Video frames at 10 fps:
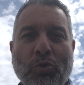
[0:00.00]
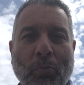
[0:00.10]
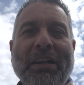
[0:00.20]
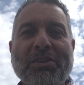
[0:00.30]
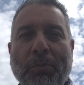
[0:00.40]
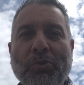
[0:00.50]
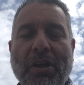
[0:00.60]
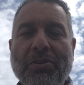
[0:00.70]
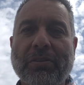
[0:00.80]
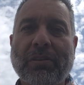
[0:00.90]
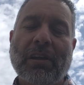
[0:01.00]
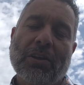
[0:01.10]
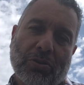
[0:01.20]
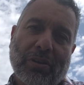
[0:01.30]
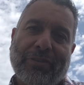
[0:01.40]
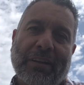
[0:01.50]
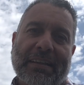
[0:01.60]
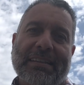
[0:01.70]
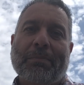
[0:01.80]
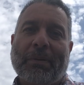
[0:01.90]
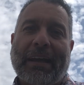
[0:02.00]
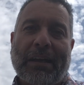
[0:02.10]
match possession. So defended deep and